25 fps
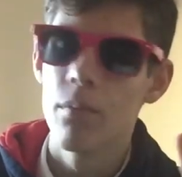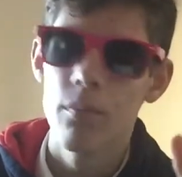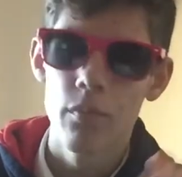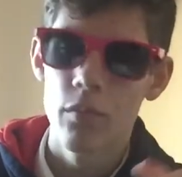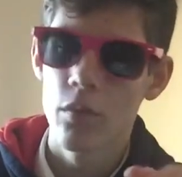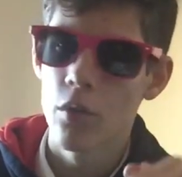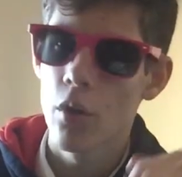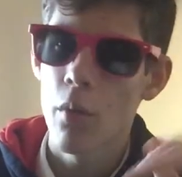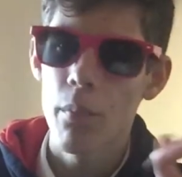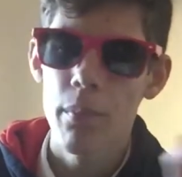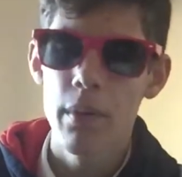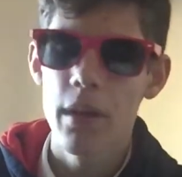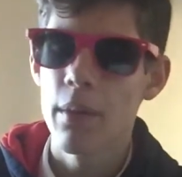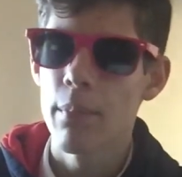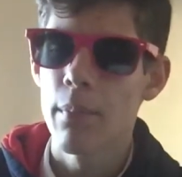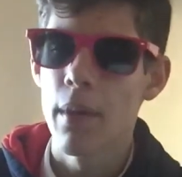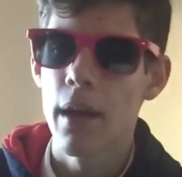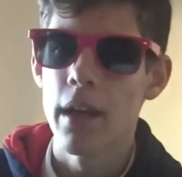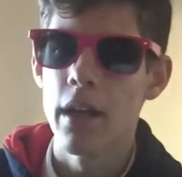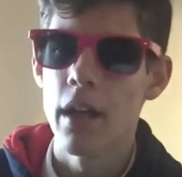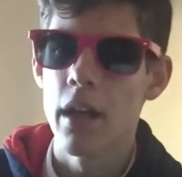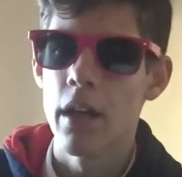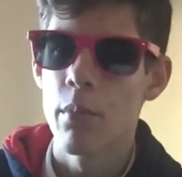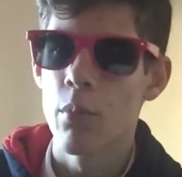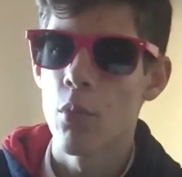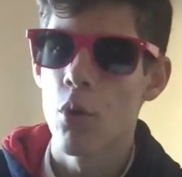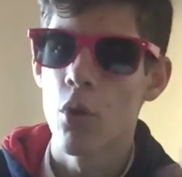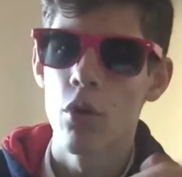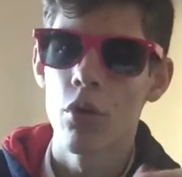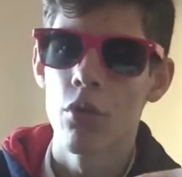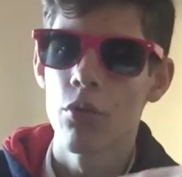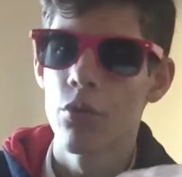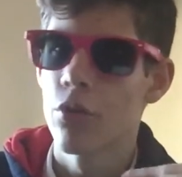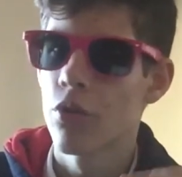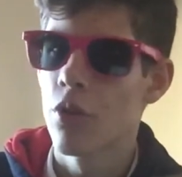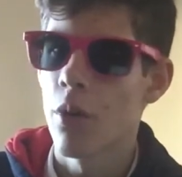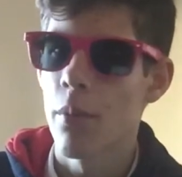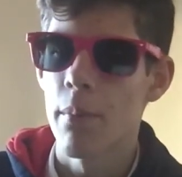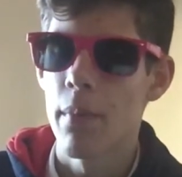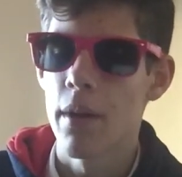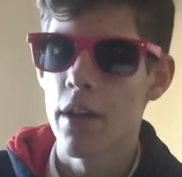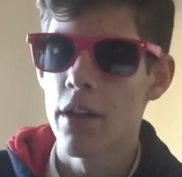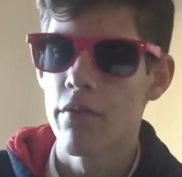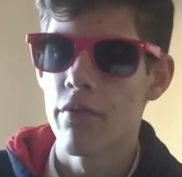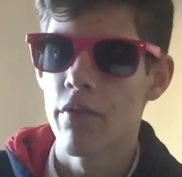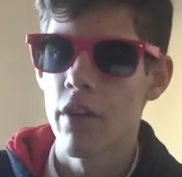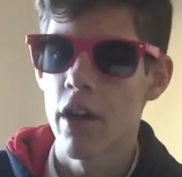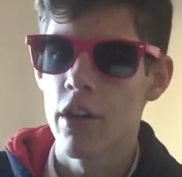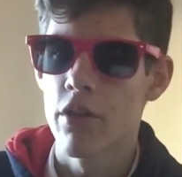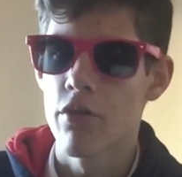Not being made anymore, stopped
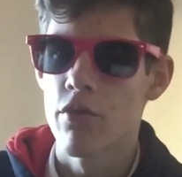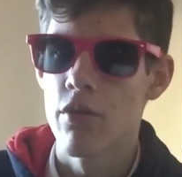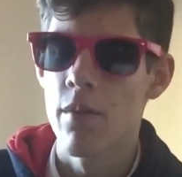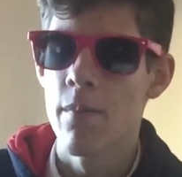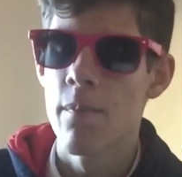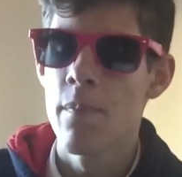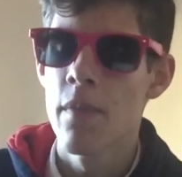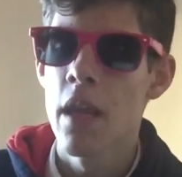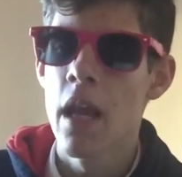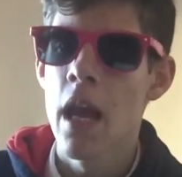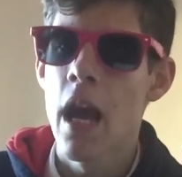manufacturing.